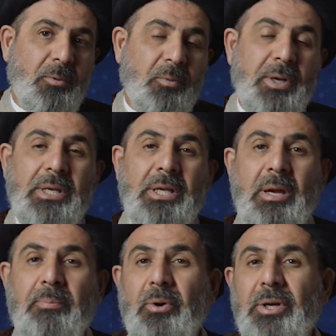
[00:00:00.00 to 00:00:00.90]
when
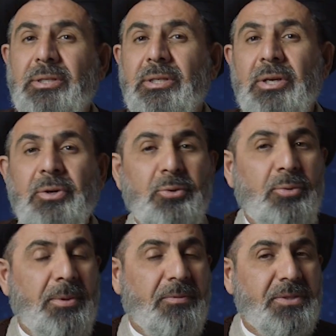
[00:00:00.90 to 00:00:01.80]
he appointed a
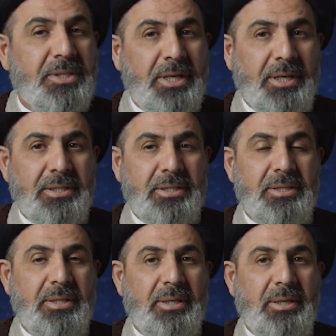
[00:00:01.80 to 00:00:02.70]
group of 6,